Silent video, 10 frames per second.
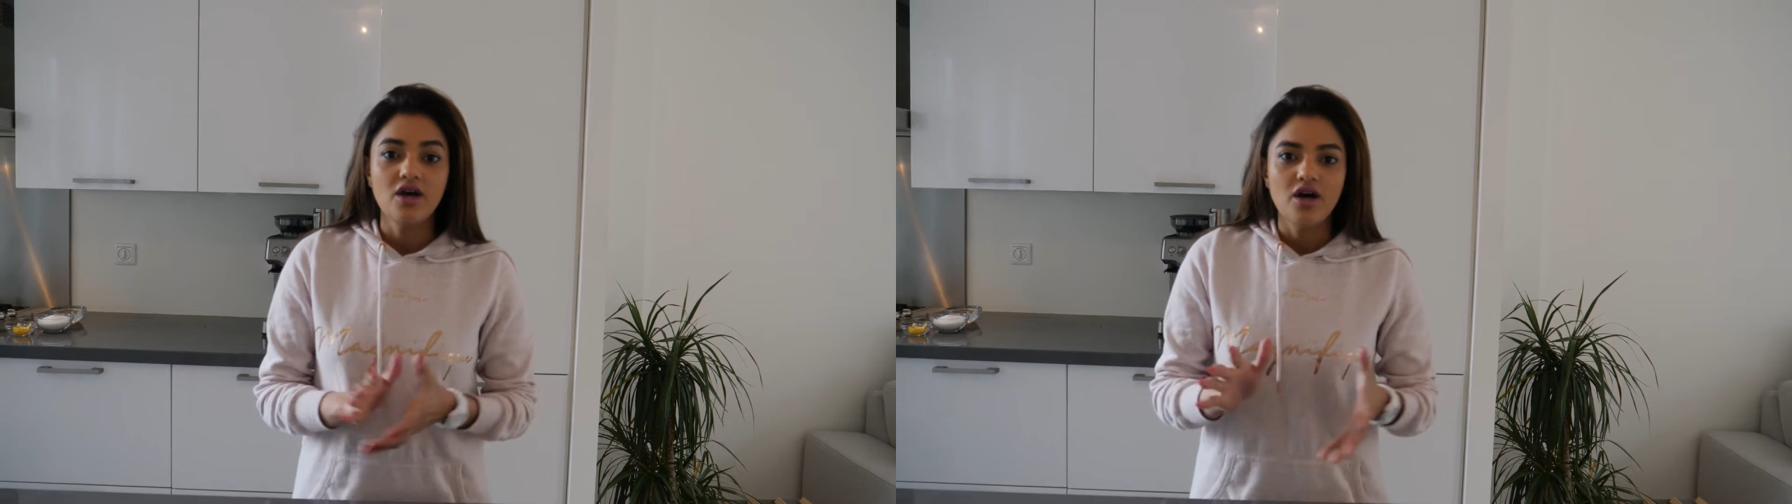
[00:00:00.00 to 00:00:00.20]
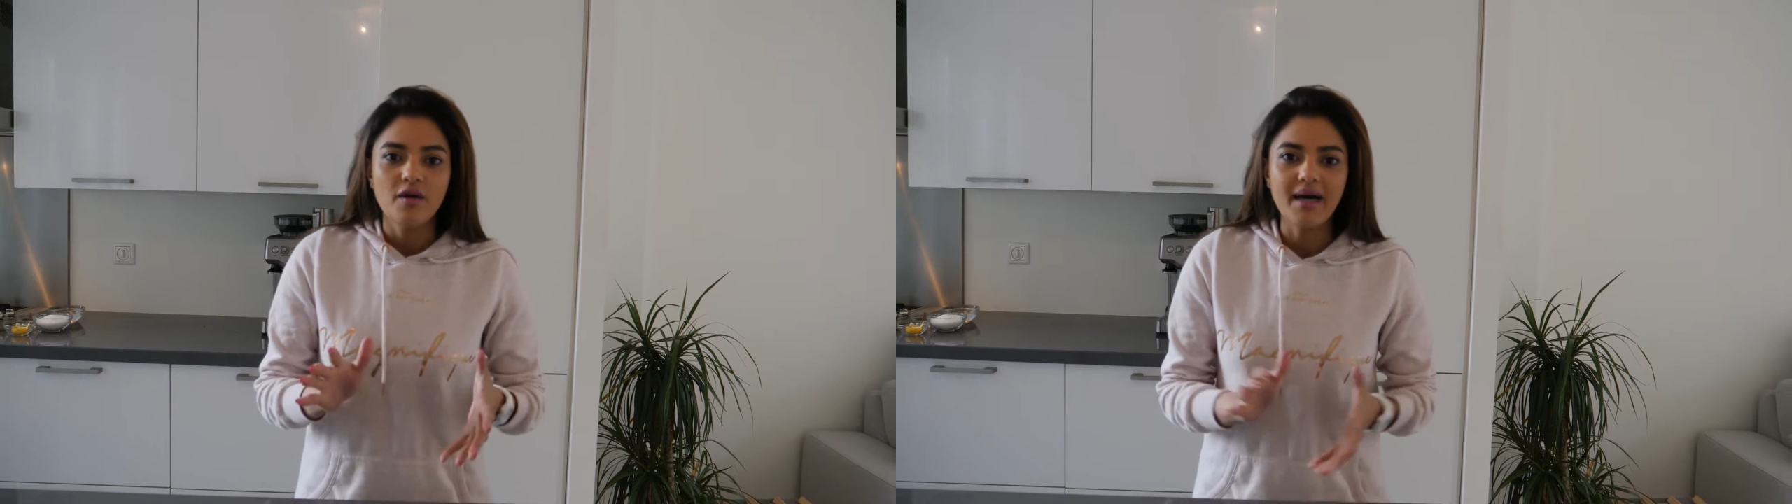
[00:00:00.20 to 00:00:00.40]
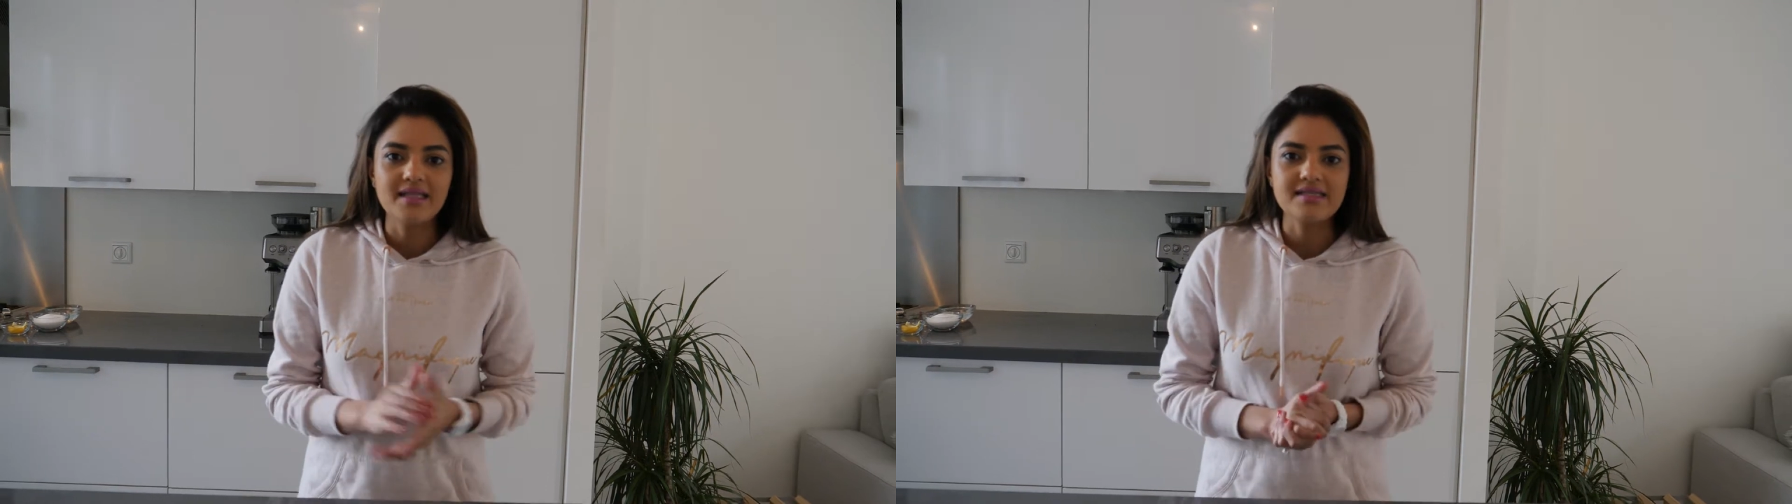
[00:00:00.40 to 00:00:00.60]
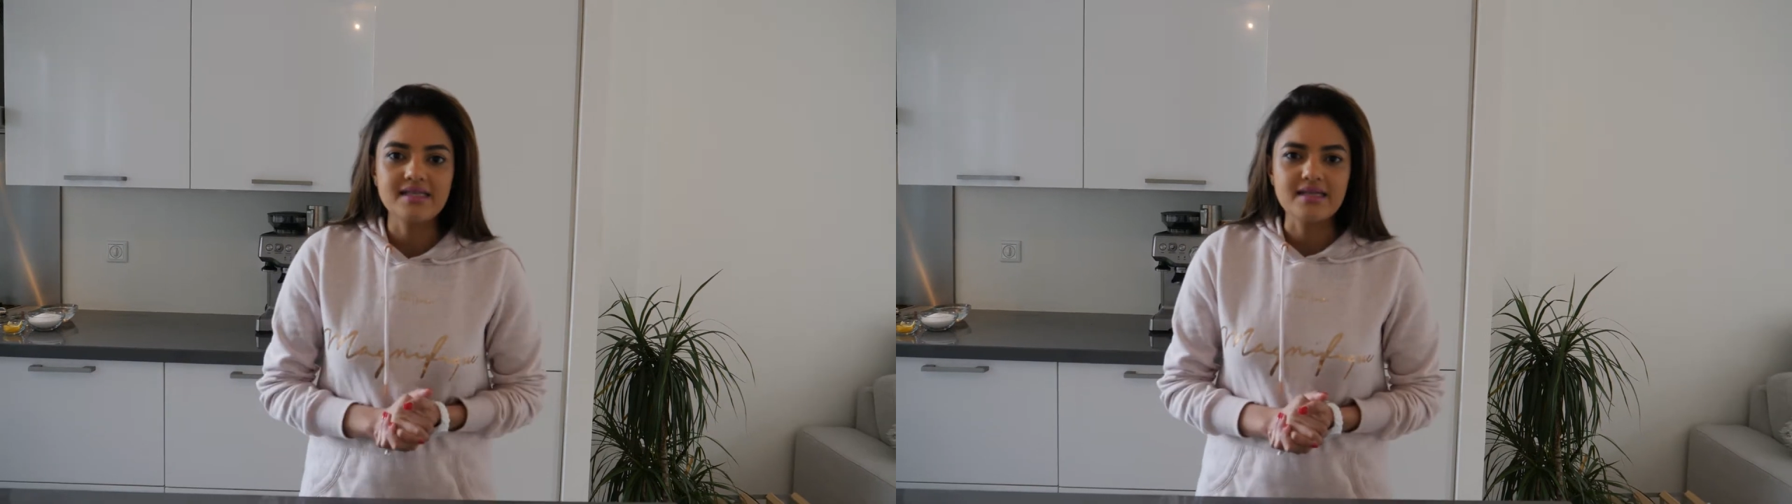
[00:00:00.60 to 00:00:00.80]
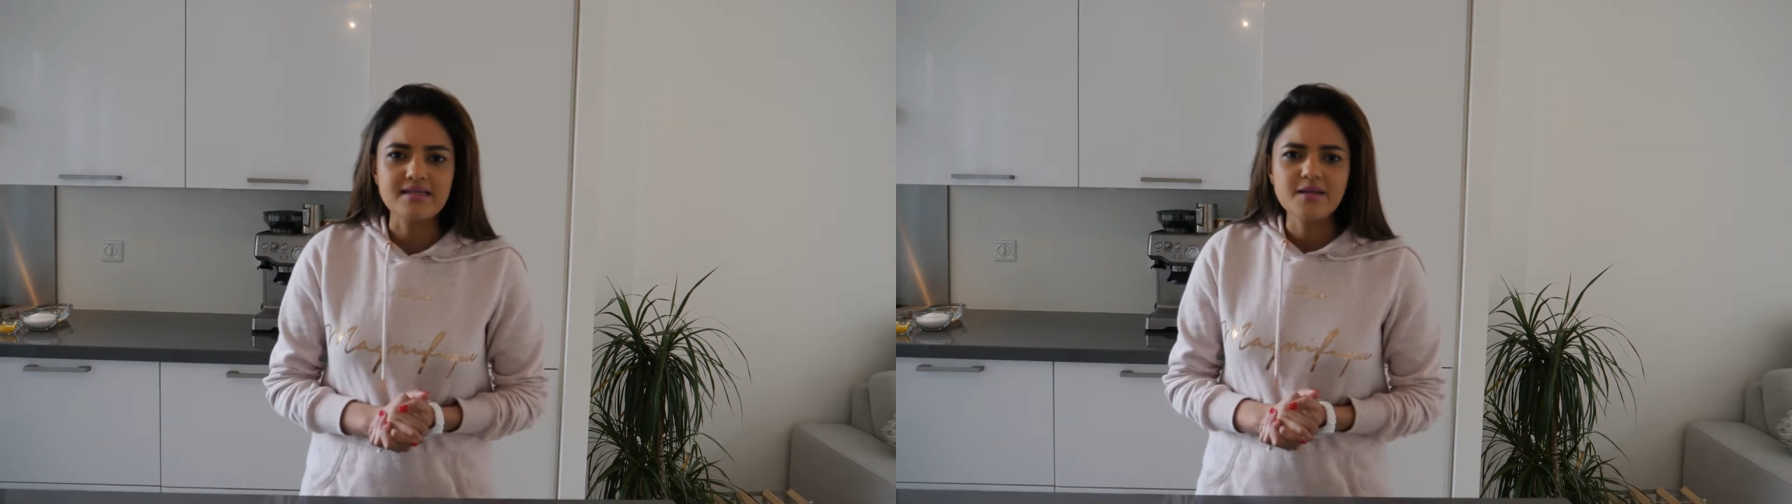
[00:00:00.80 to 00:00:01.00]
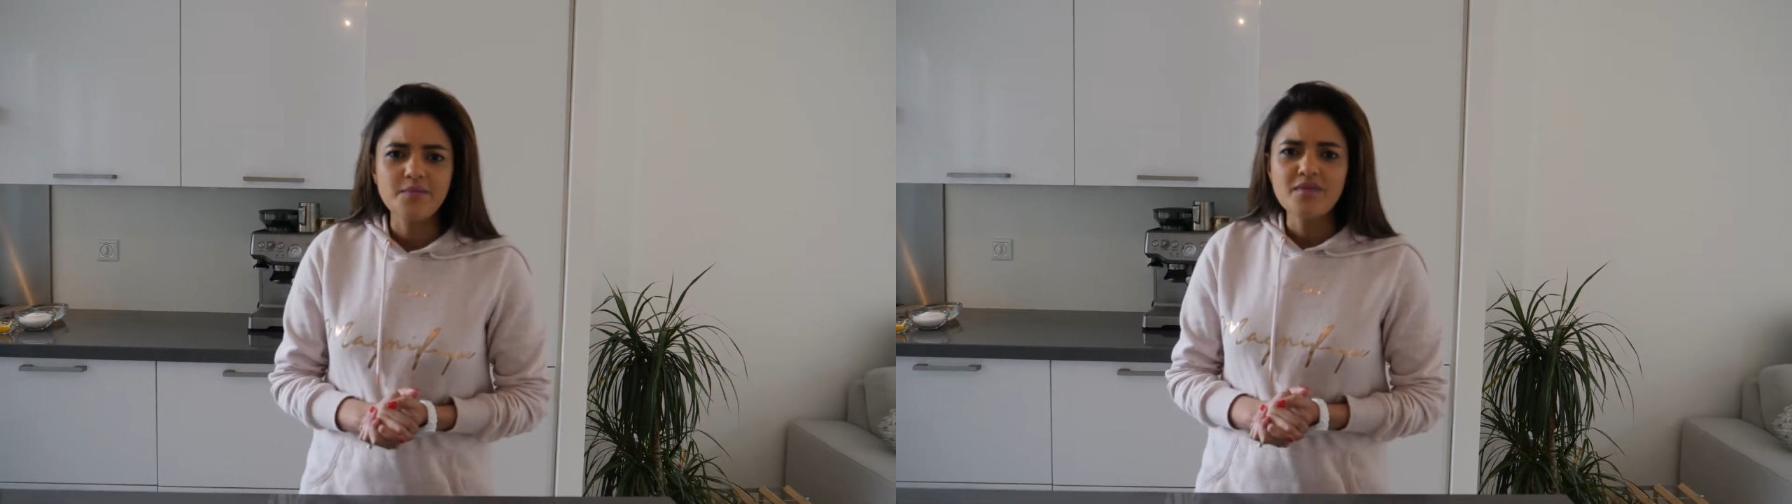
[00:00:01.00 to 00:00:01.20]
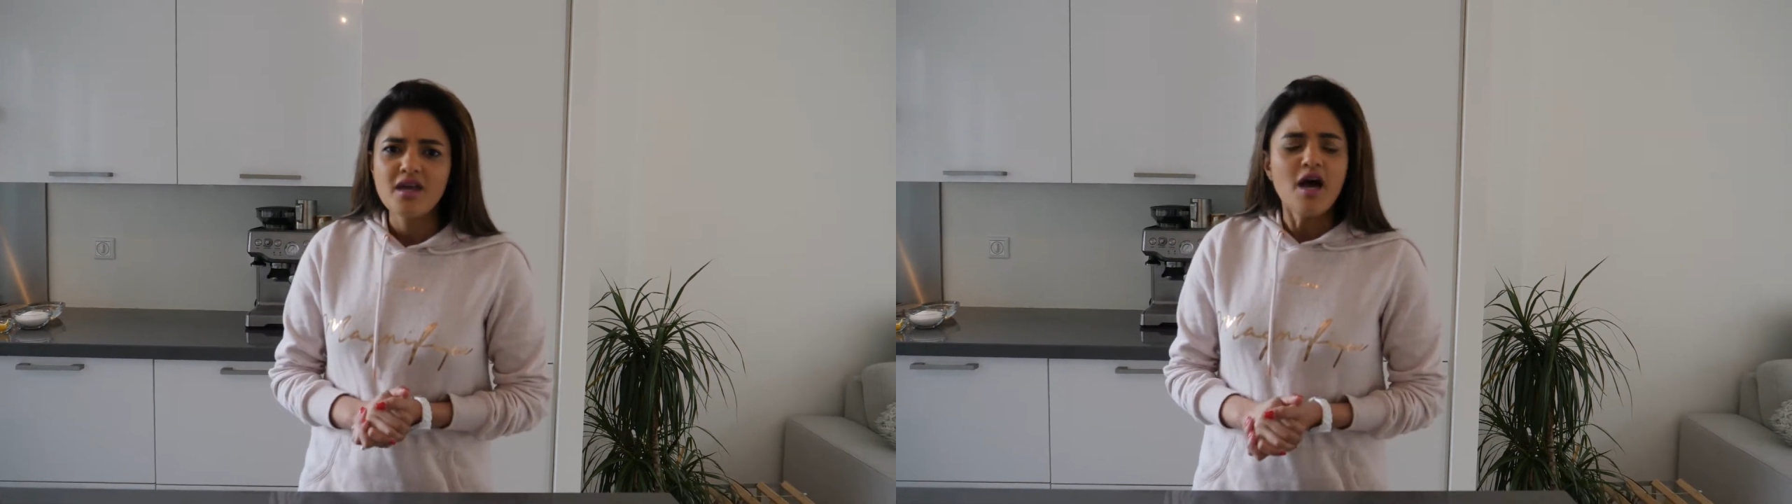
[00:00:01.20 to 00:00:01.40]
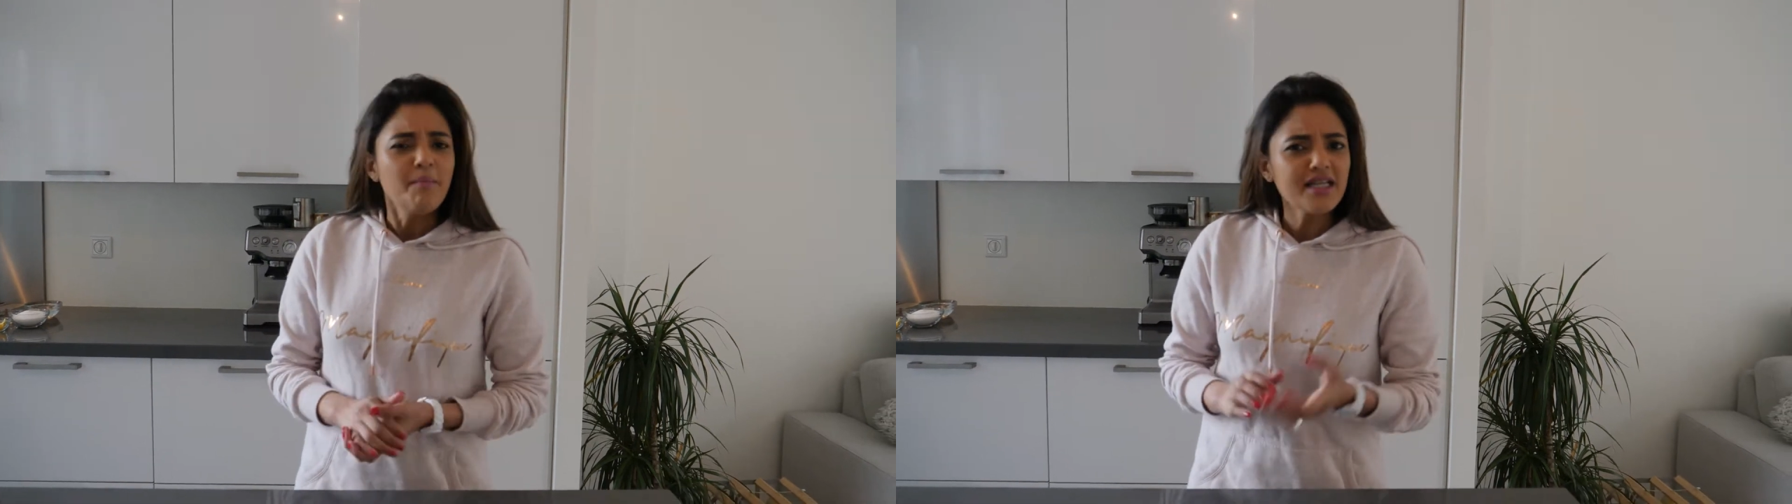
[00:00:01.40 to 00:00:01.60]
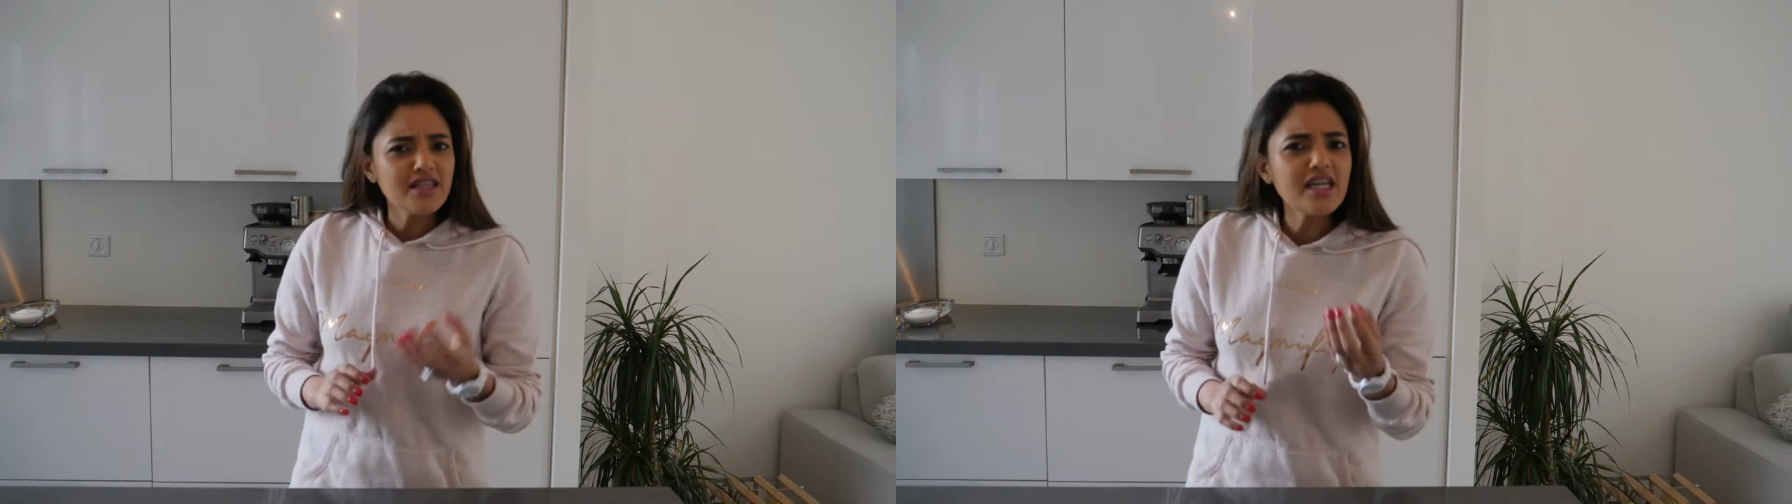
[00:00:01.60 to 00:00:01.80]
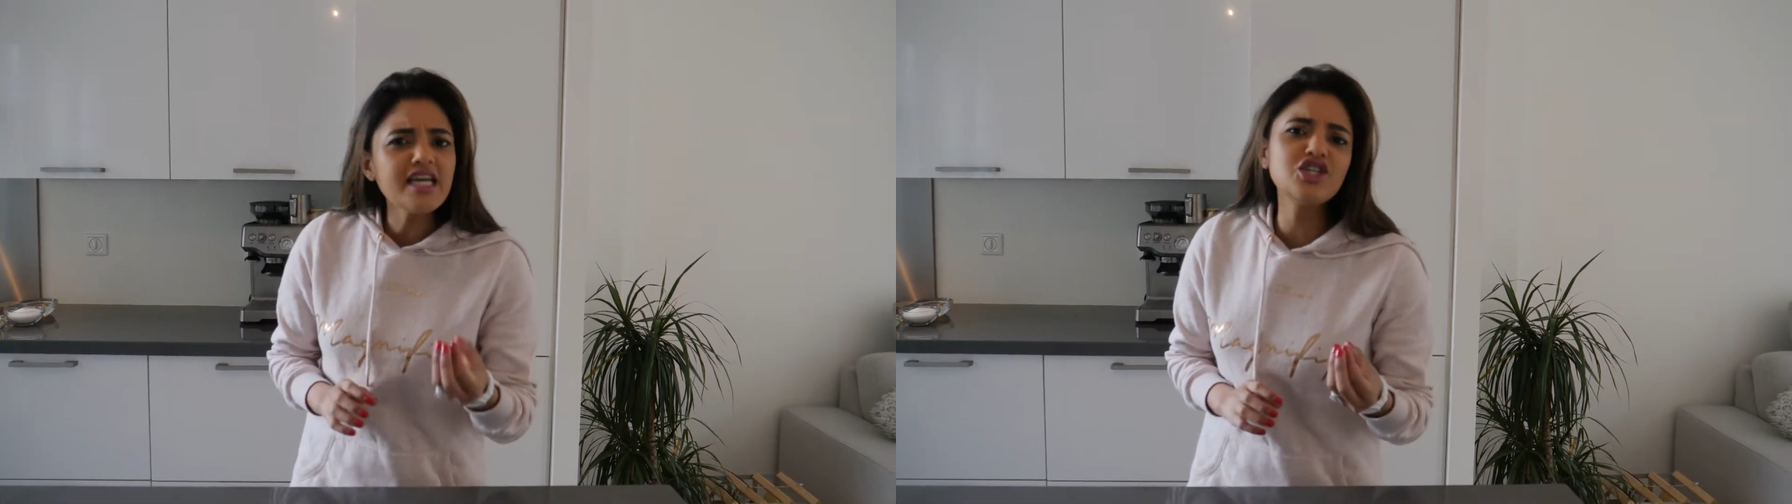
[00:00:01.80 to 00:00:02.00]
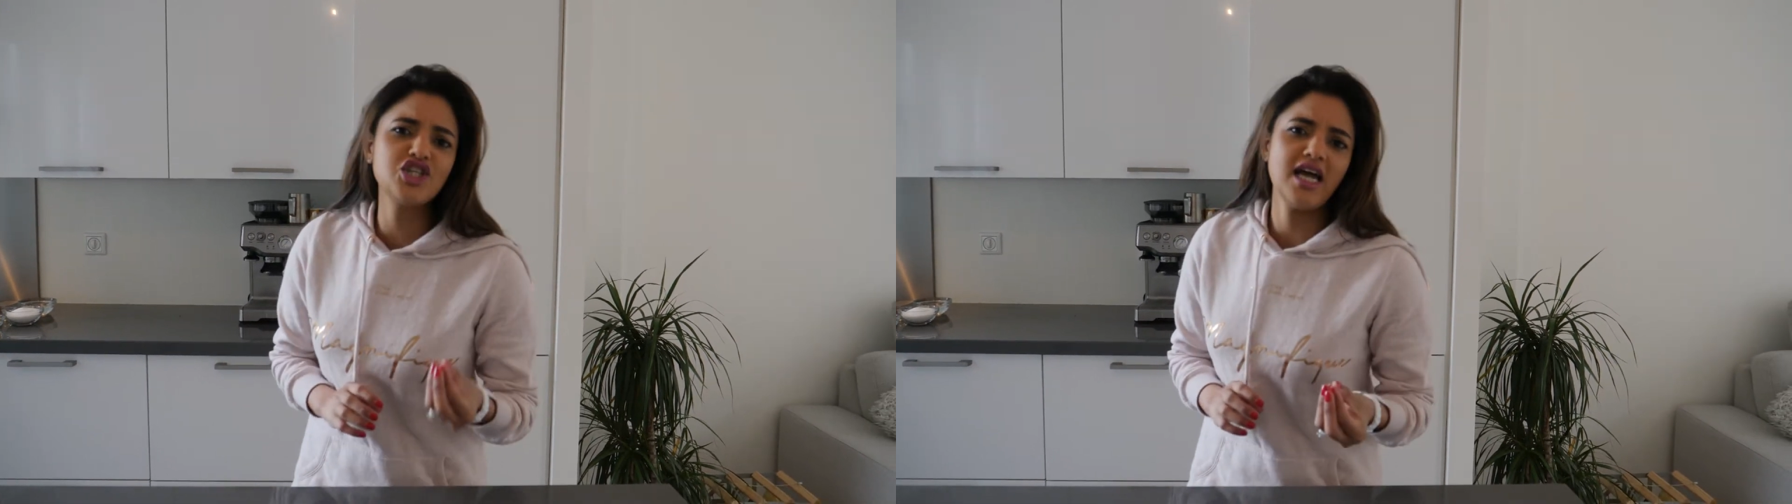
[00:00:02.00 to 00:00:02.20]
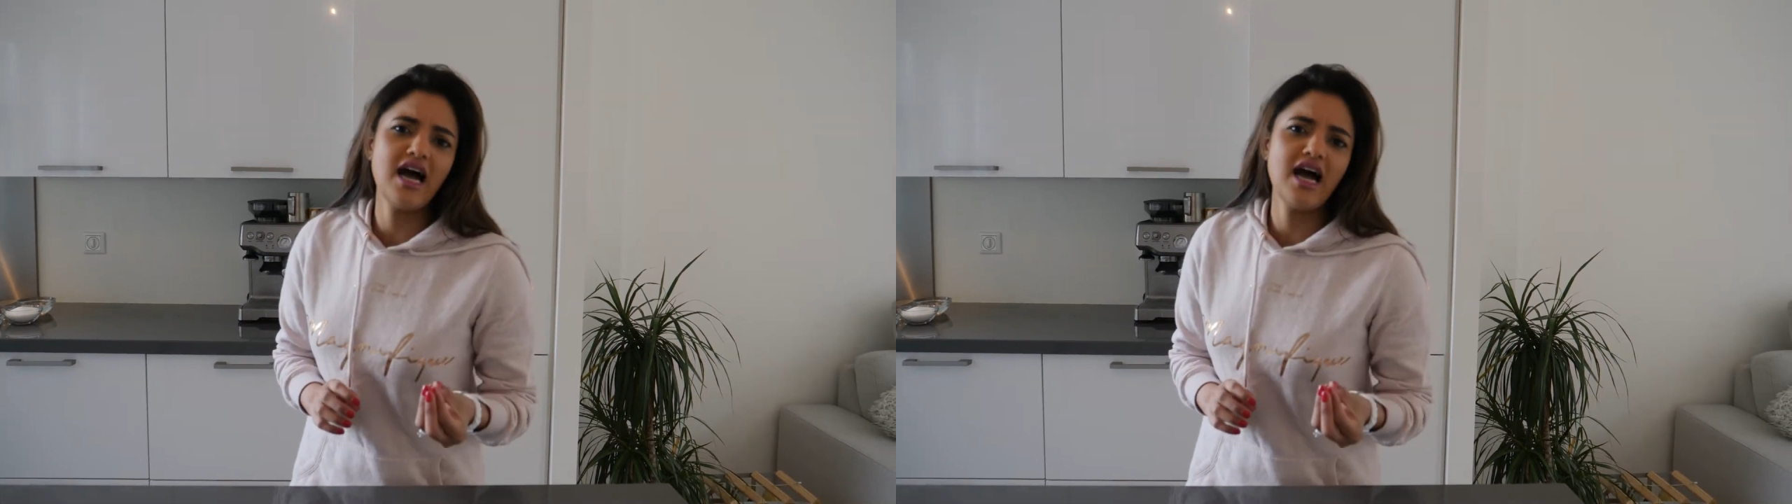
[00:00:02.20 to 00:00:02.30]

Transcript: her mother says, "Patricia,